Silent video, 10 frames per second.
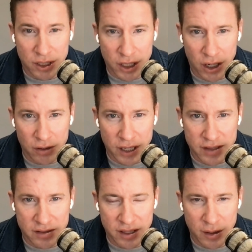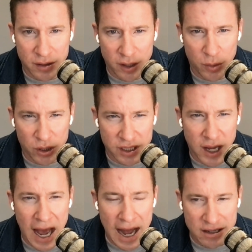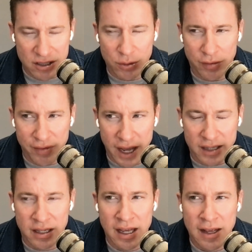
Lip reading: It's the ability to act to effect.